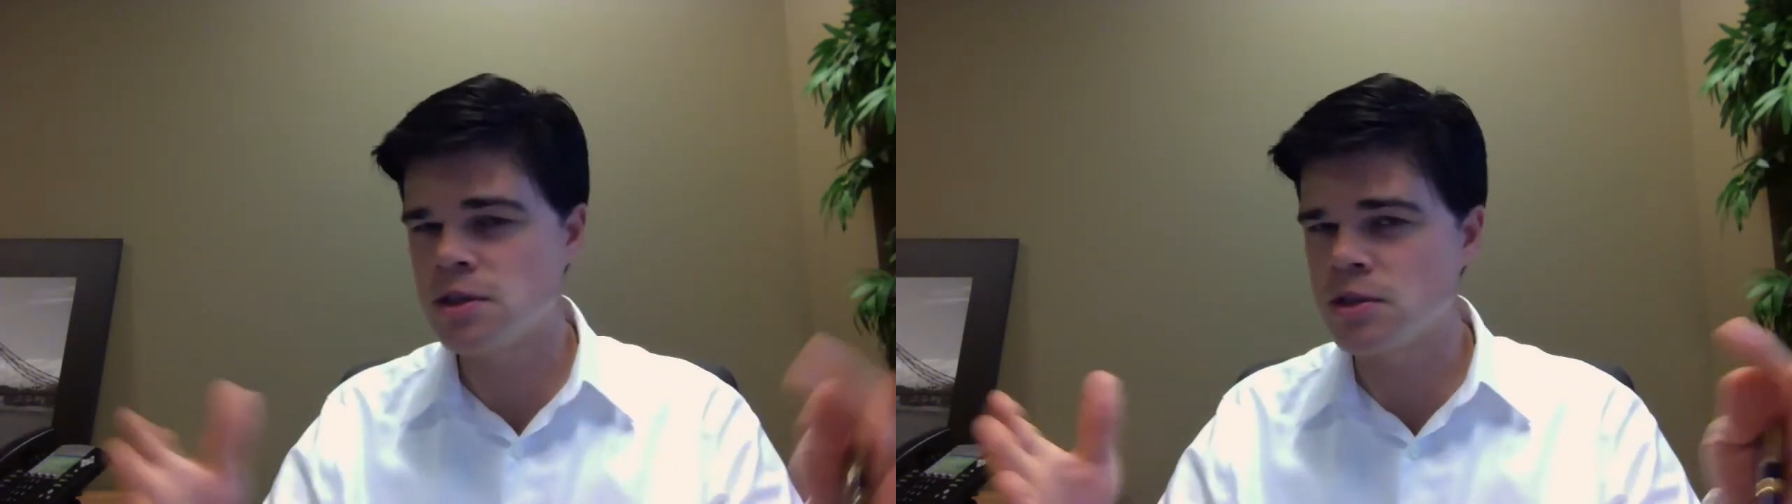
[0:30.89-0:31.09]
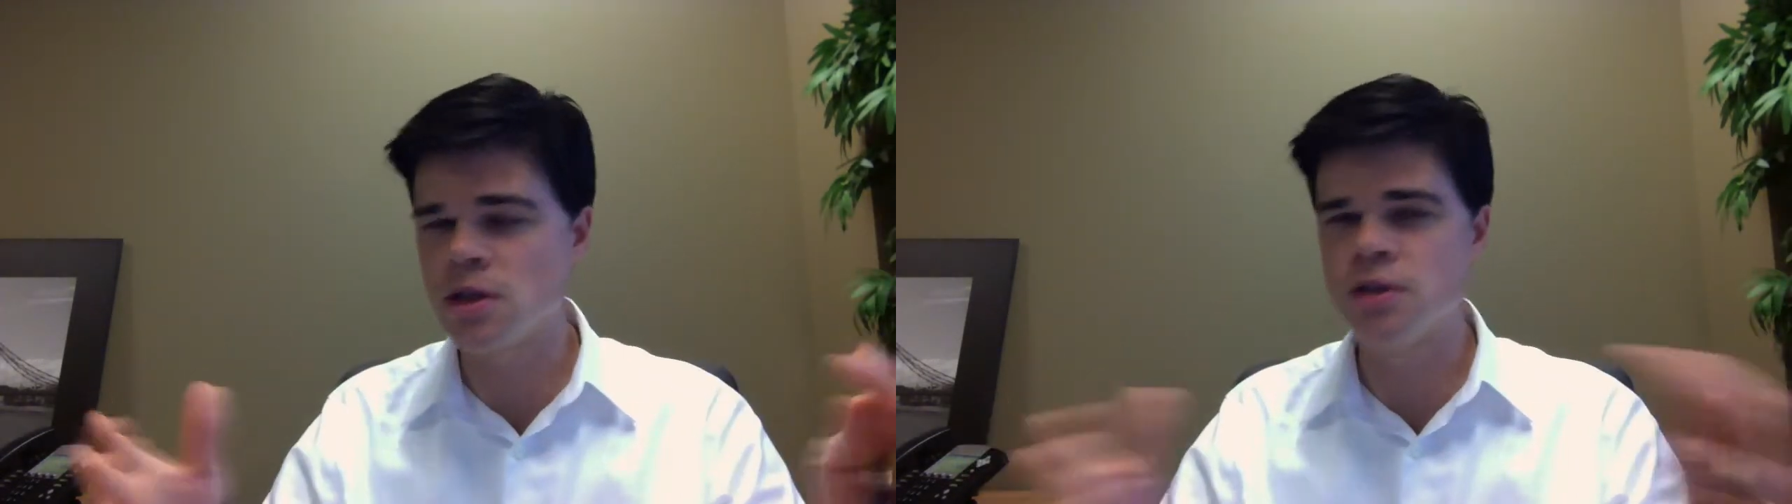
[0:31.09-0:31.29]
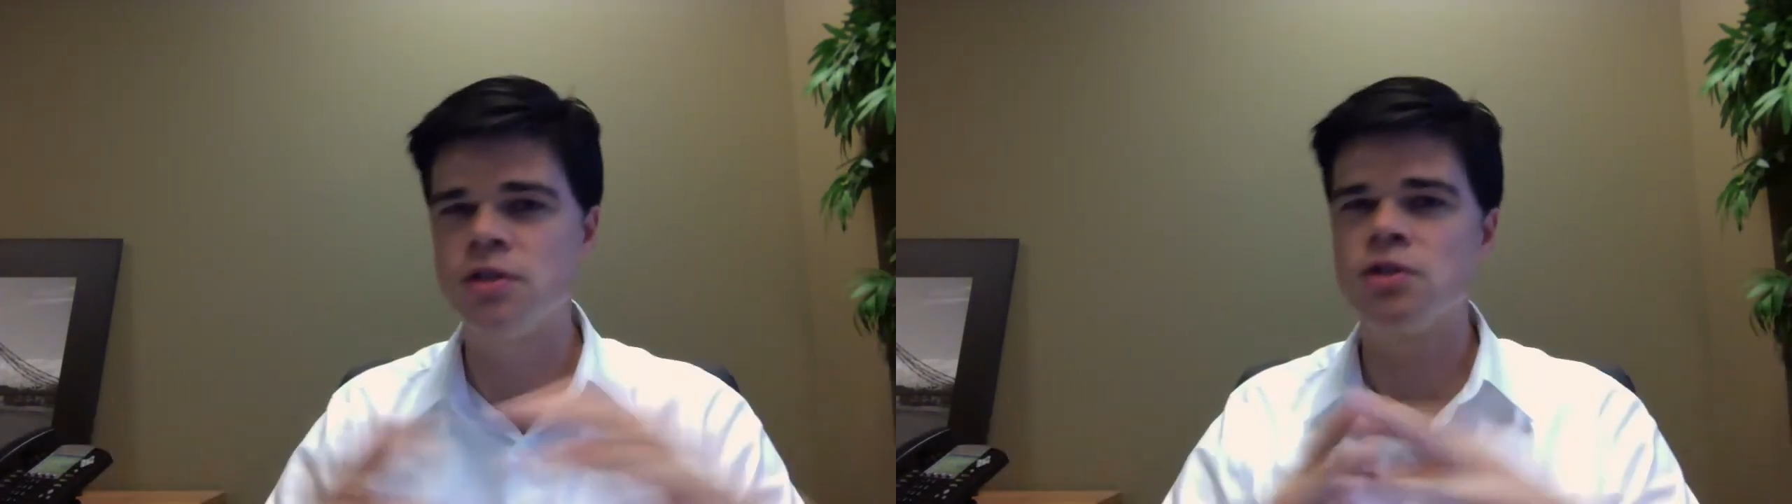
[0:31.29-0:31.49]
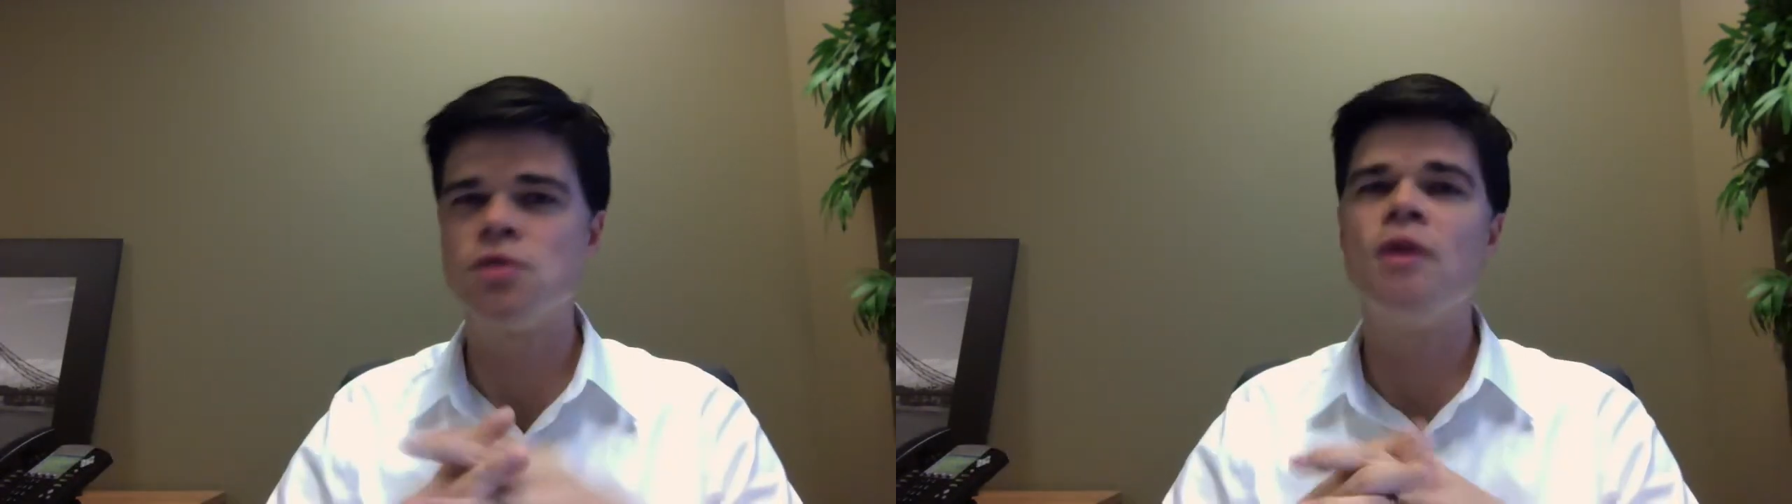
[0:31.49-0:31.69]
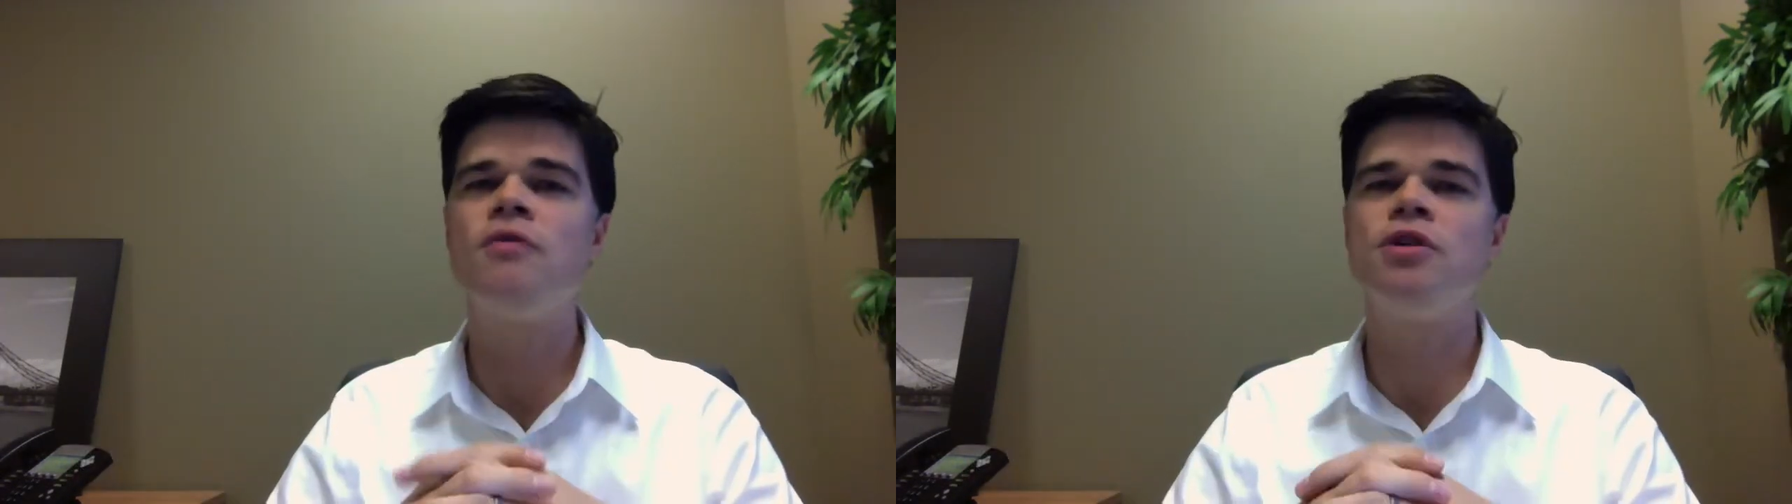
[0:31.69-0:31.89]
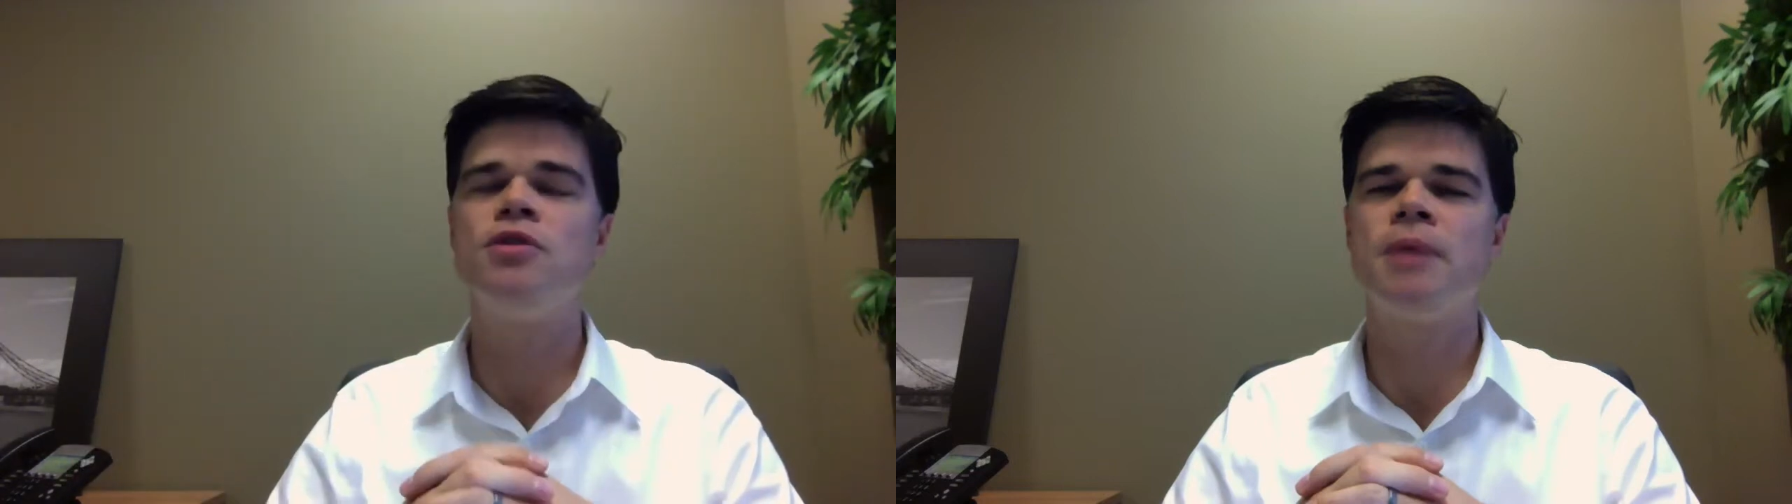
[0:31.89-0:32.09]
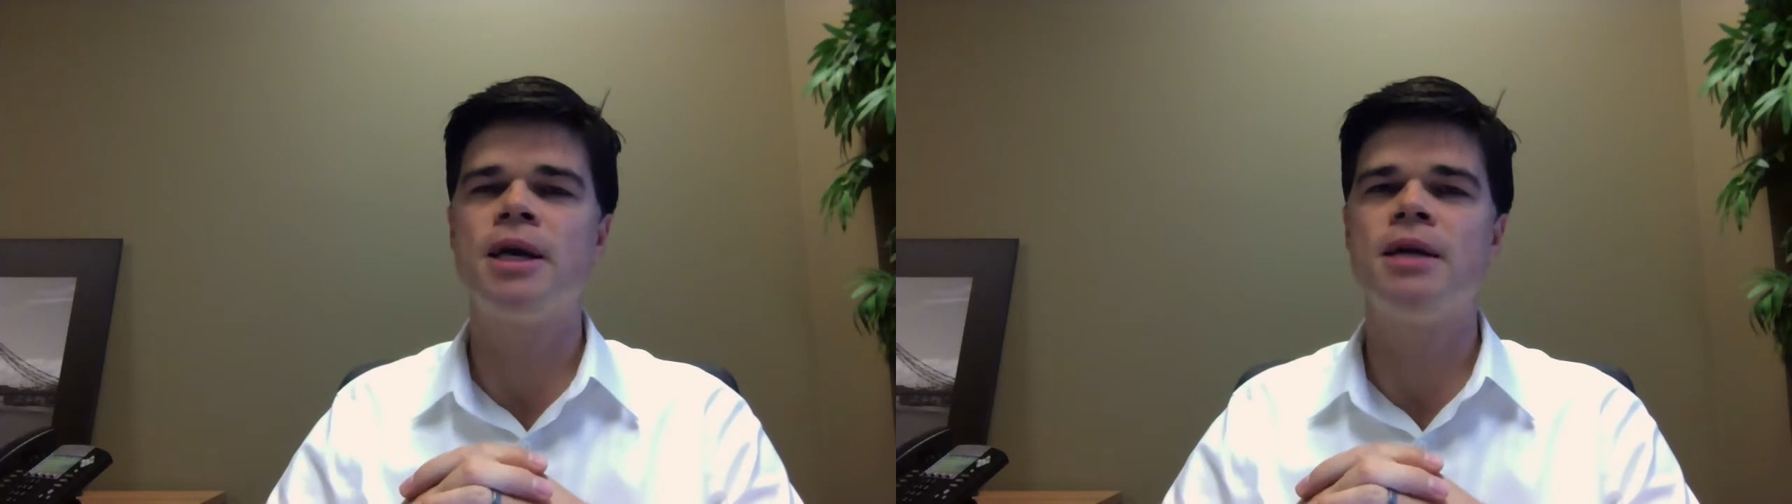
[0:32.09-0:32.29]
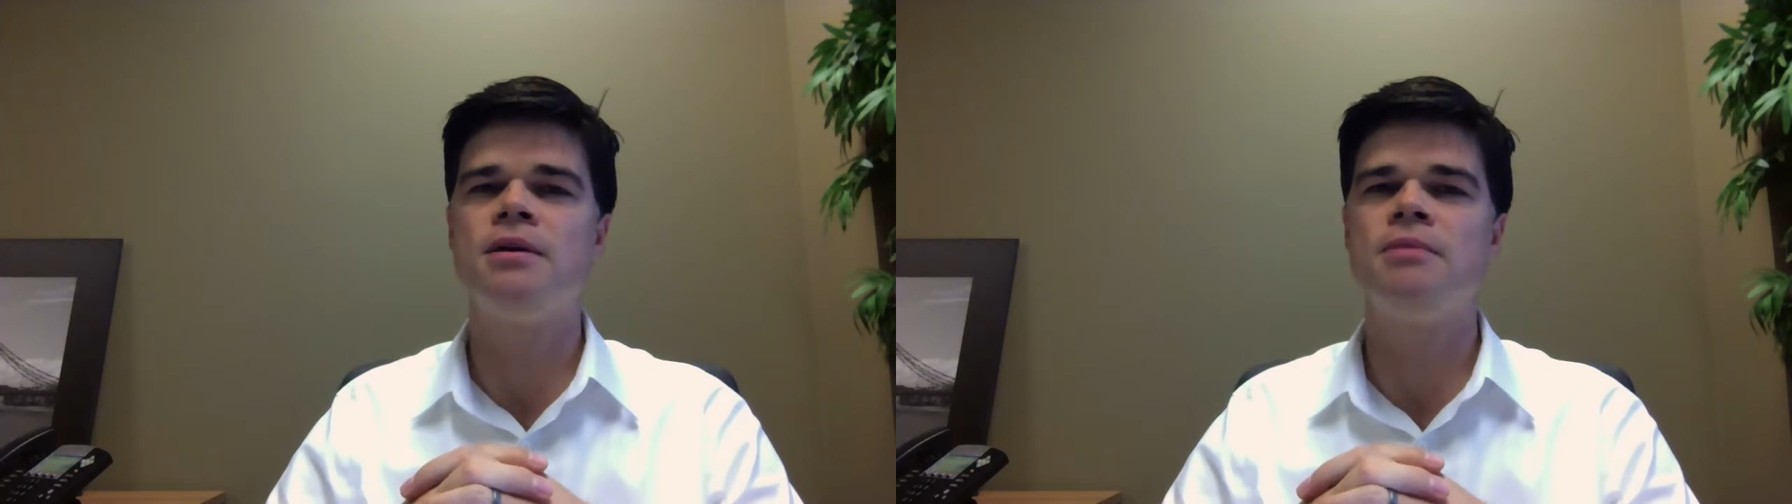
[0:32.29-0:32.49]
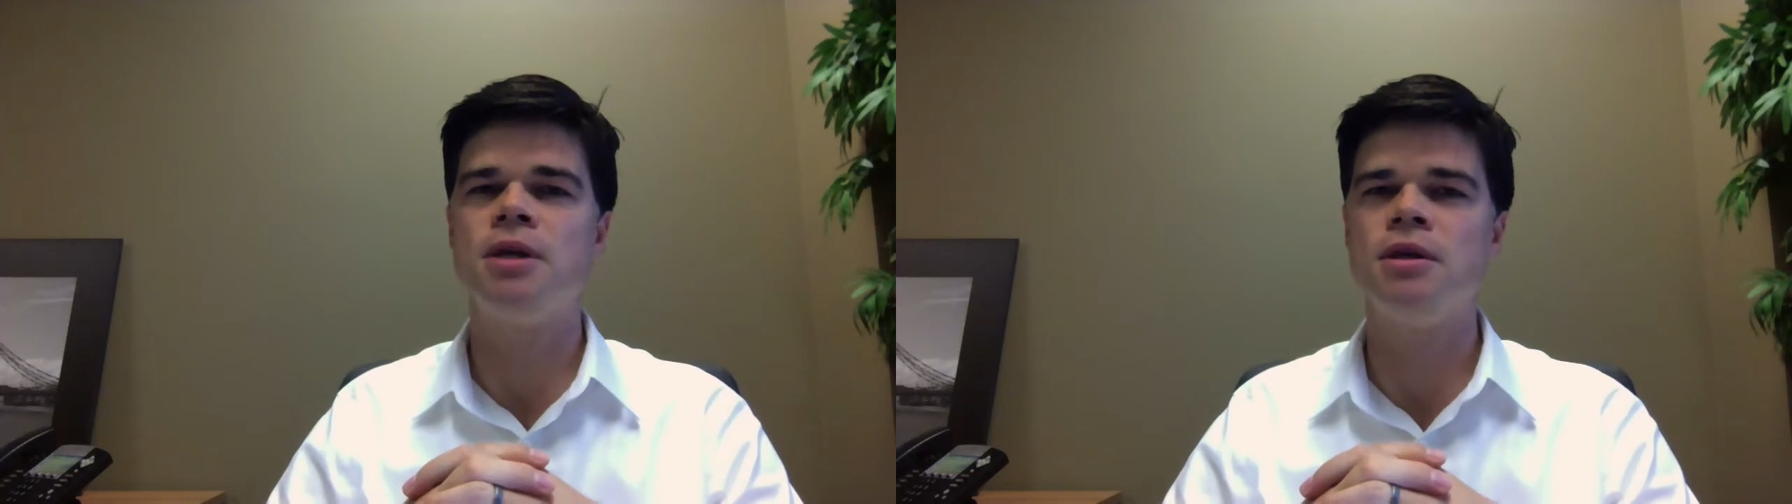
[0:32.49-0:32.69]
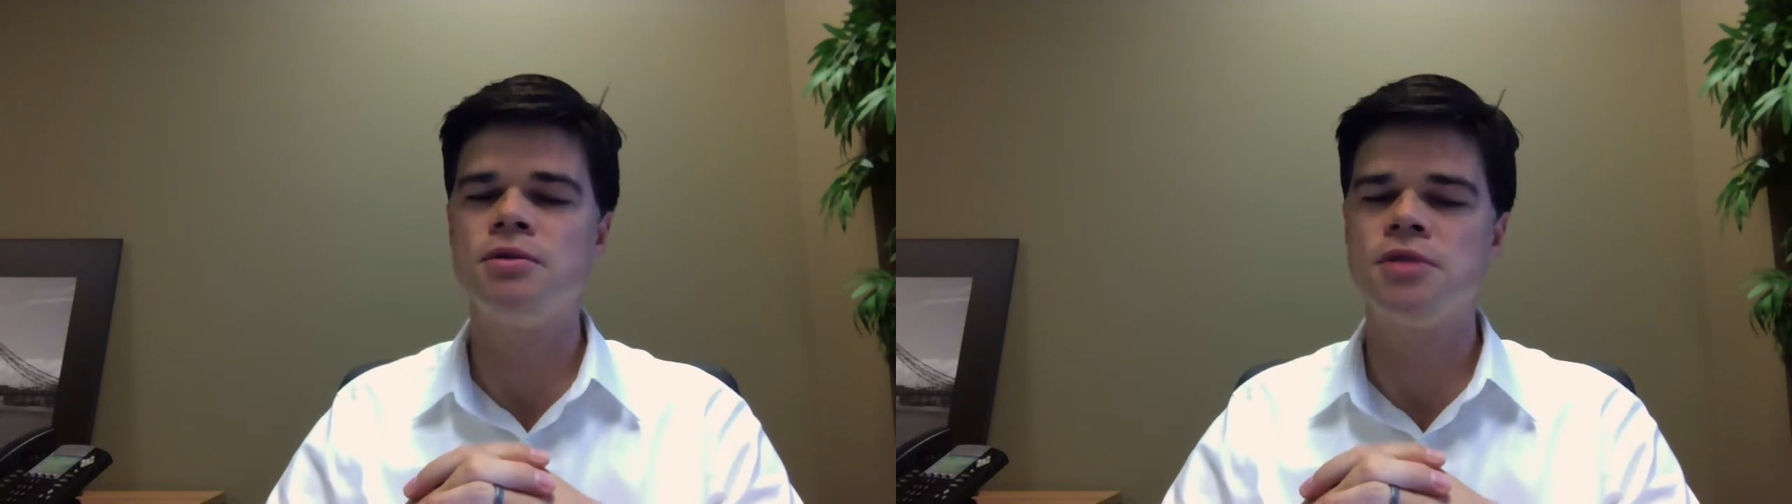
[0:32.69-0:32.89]
consultants, whoever you might
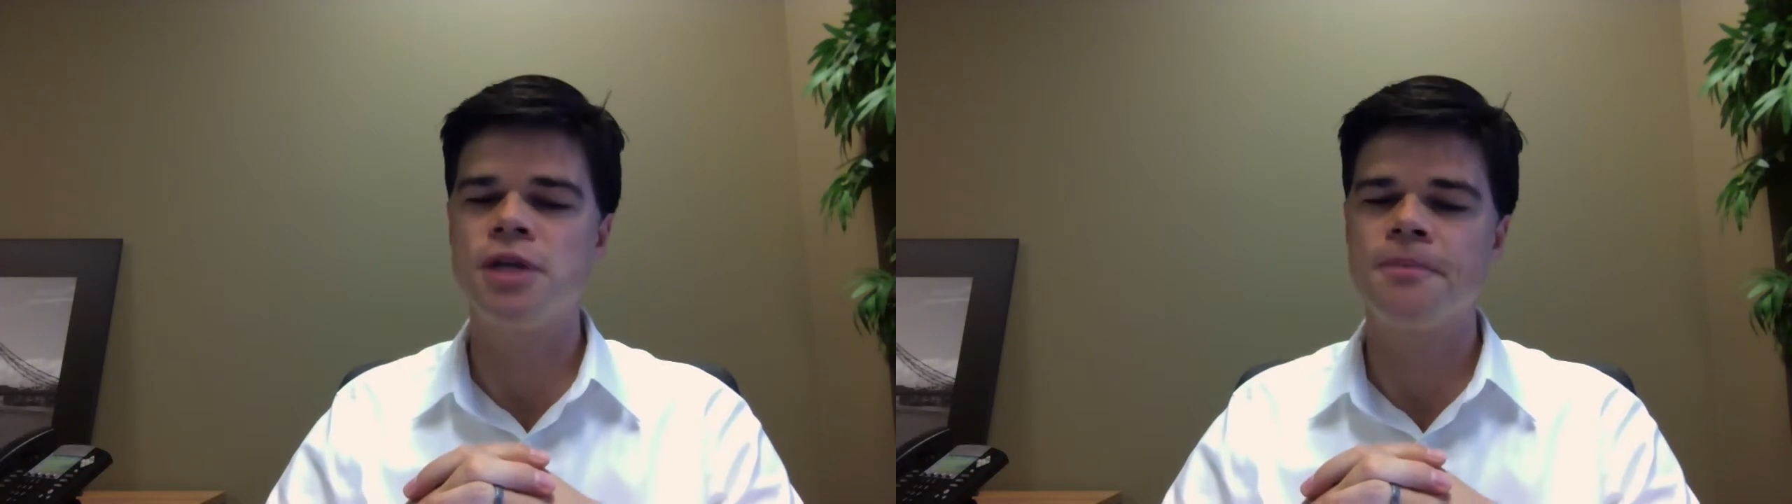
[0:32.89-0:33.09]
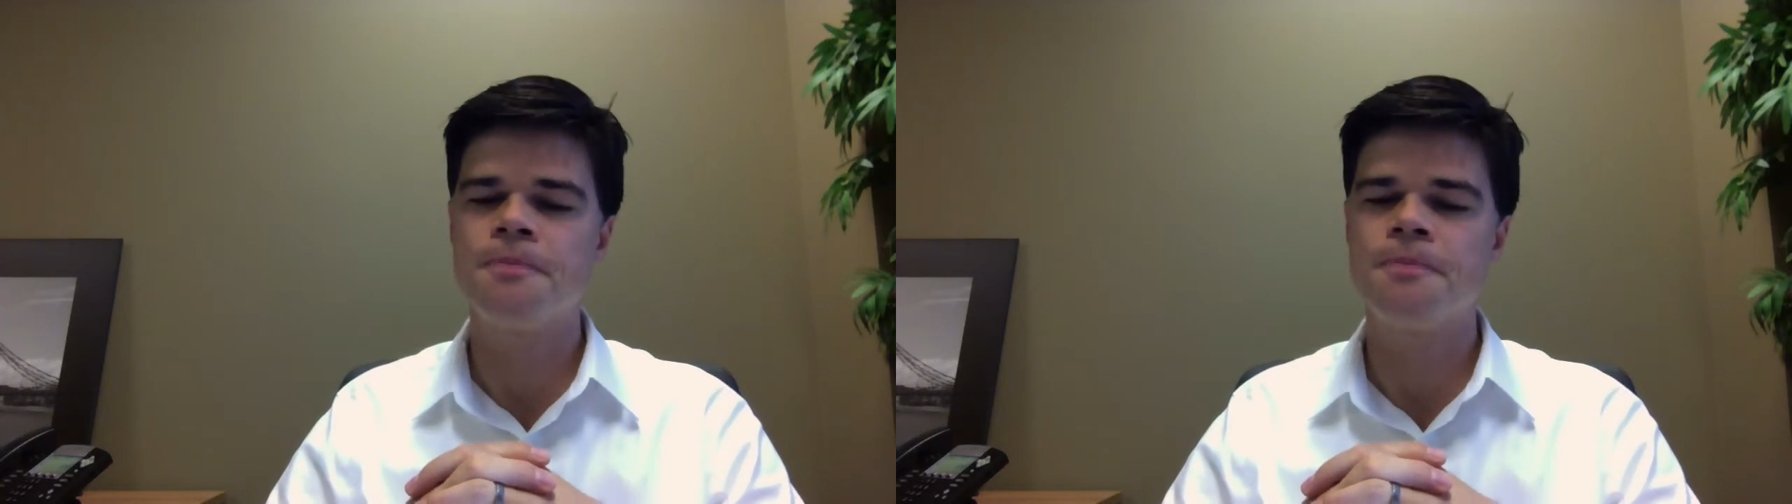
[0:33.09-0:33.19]
be using.